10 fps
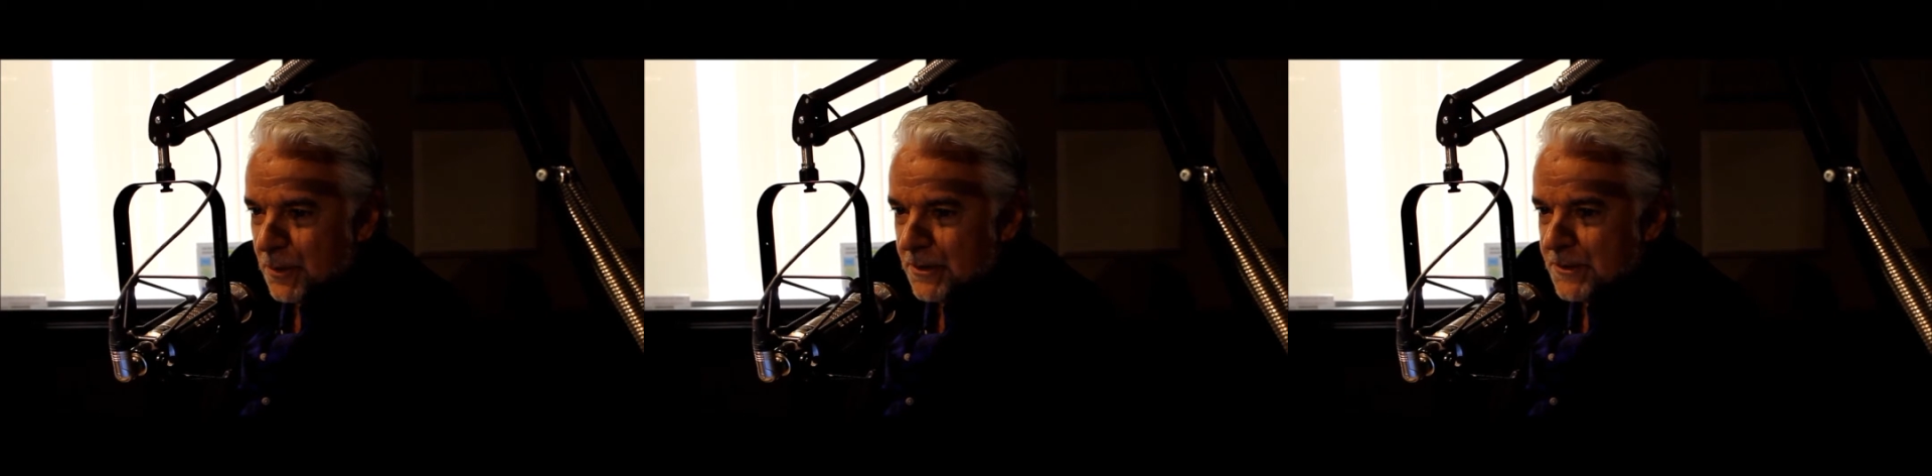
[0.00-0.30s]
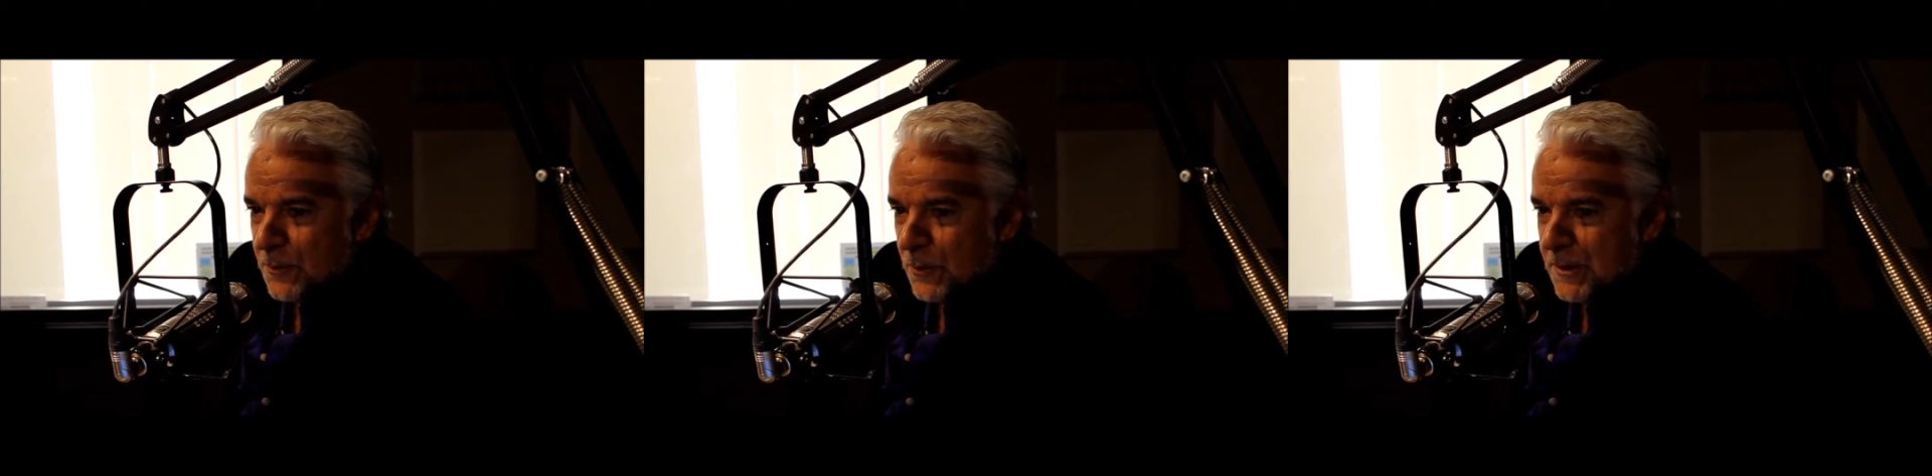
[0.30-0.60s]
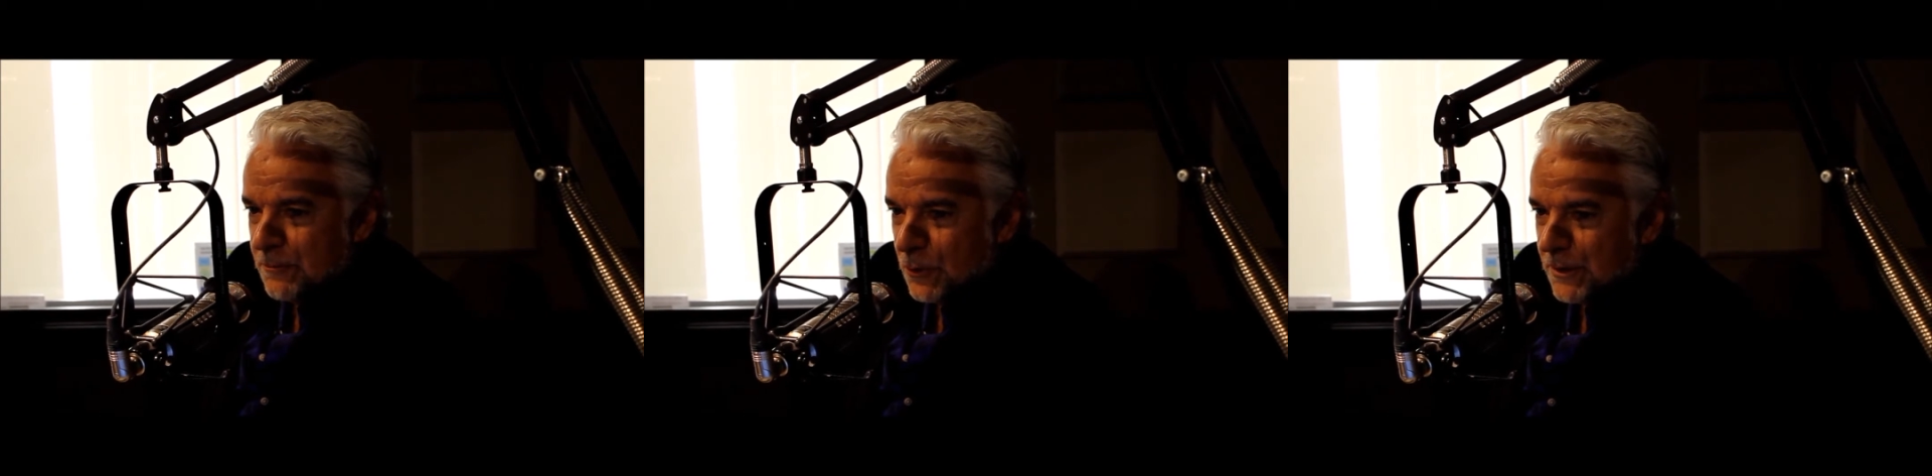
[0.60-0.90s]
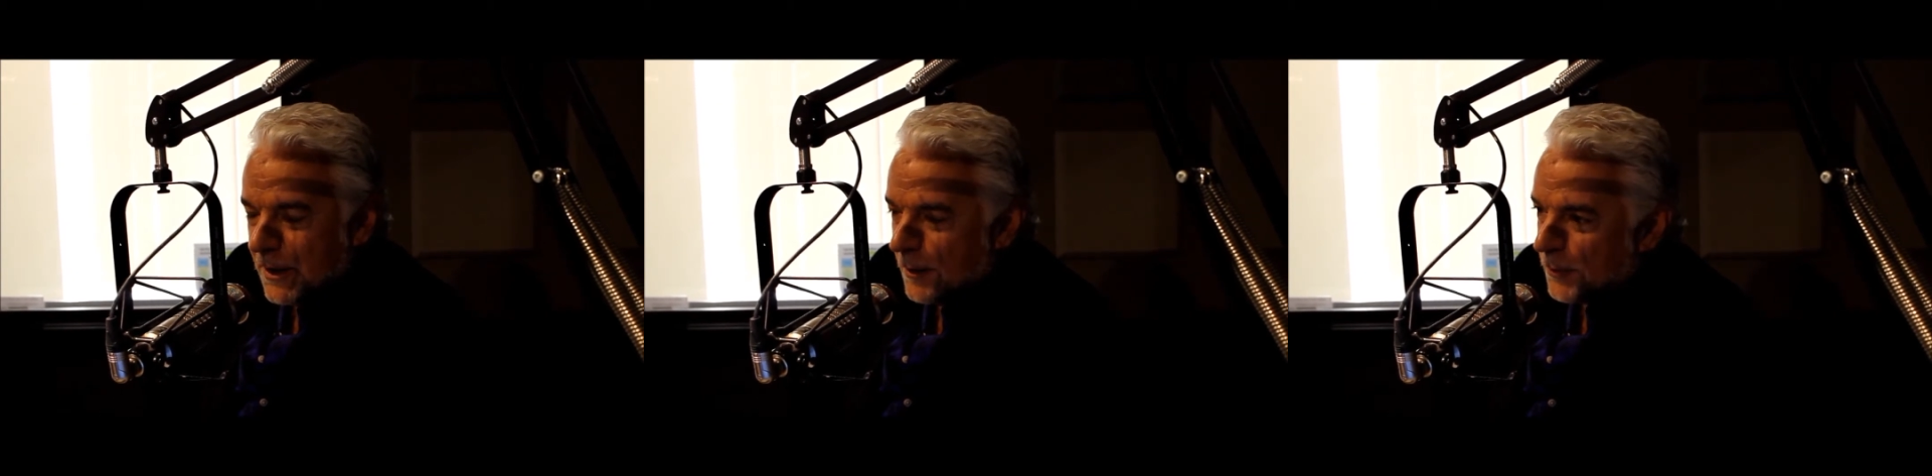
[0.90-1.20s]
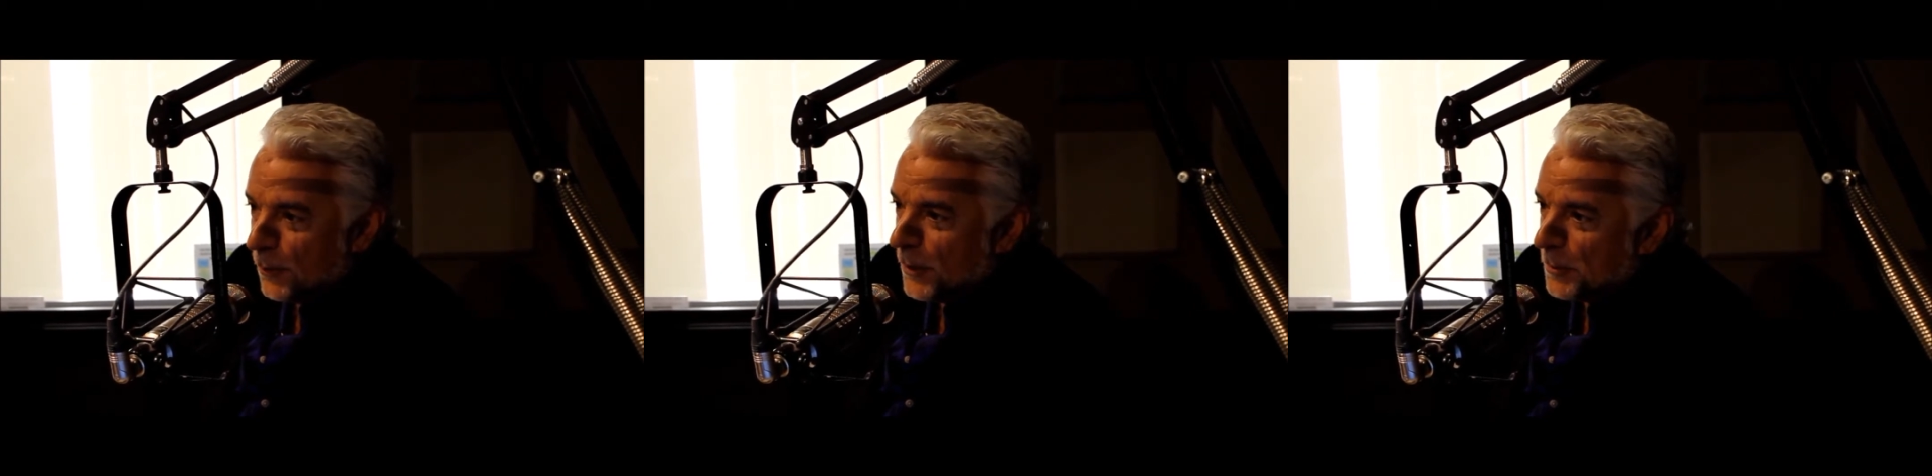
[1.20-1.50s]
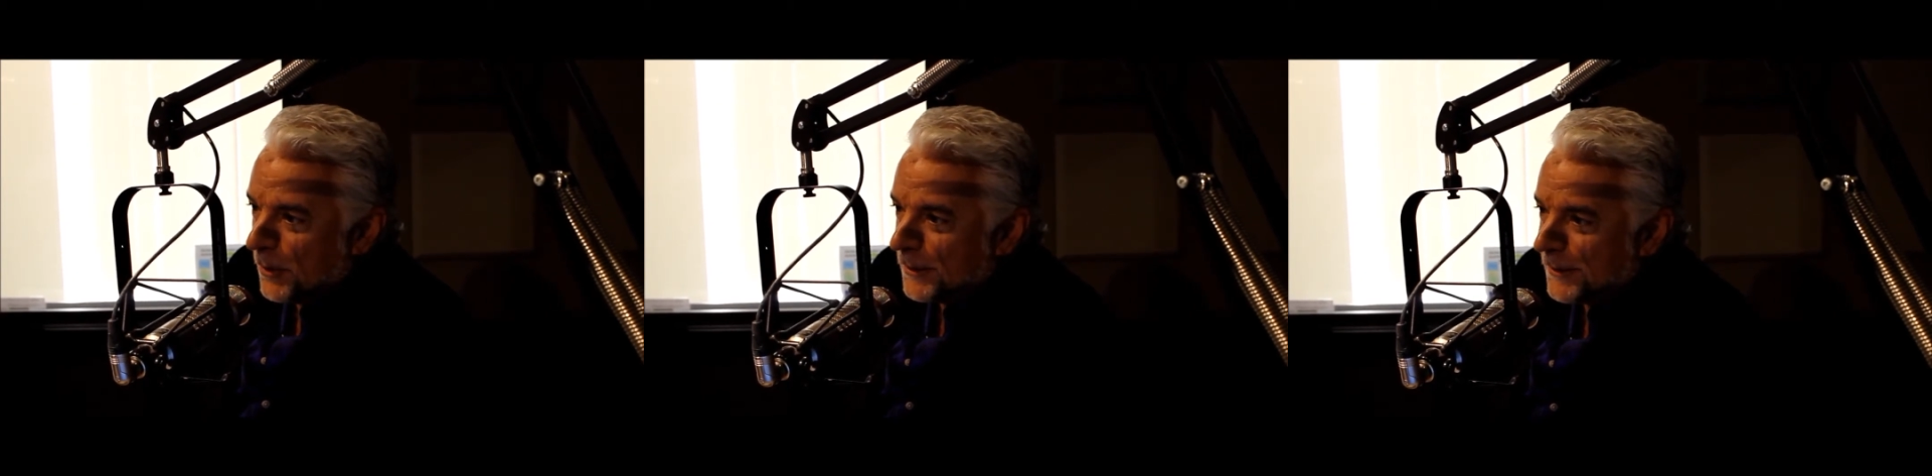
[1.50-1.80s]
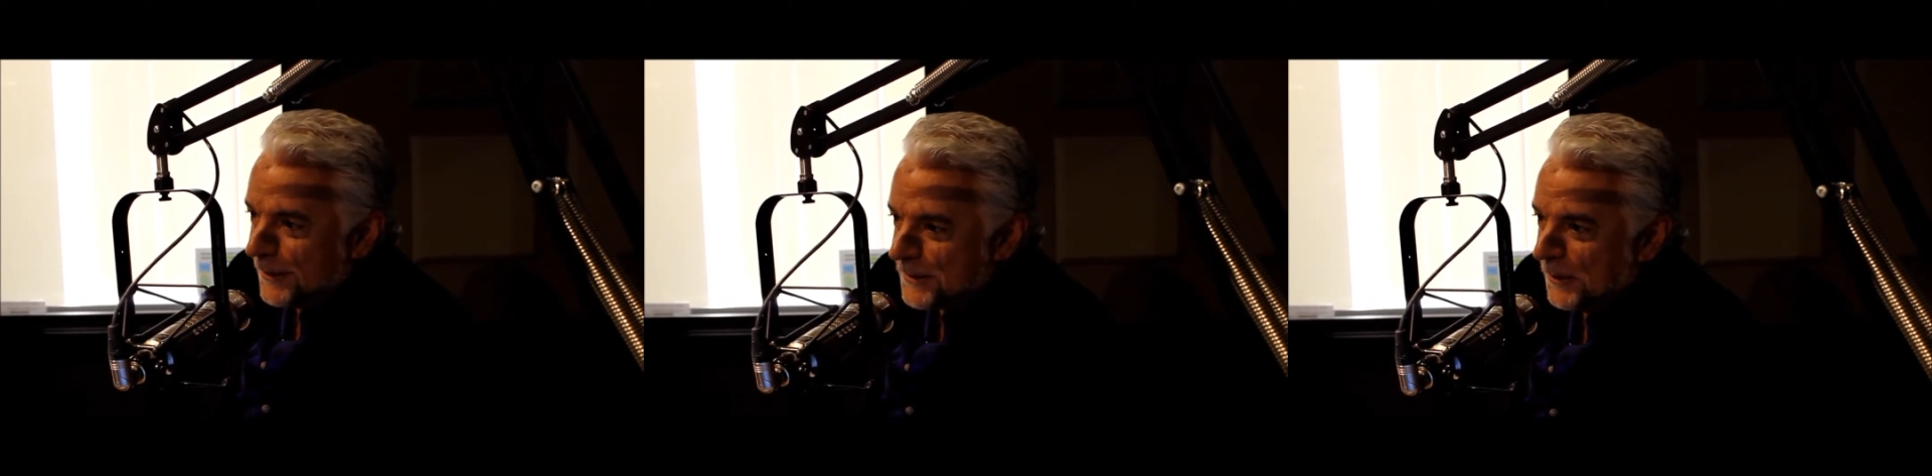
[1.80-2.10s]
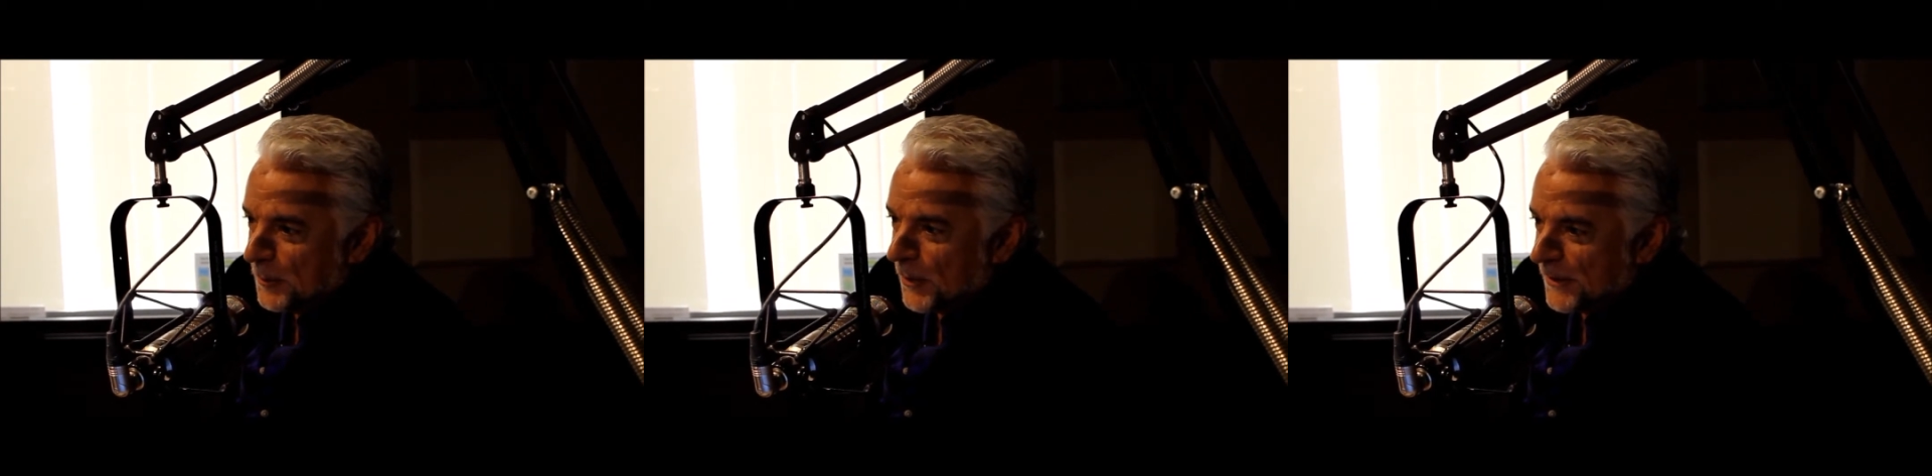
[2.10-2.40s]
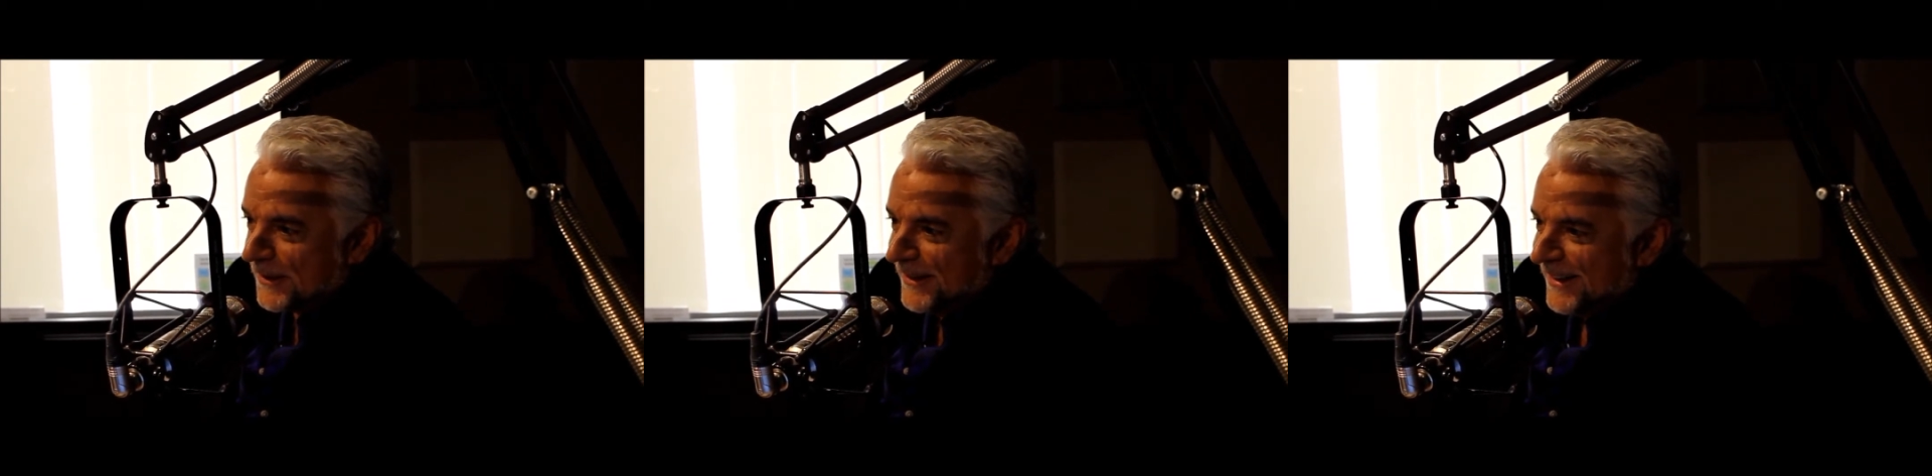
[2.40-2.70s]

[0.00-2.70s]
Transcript: parts Marine boot camp and 1 part cocktail party.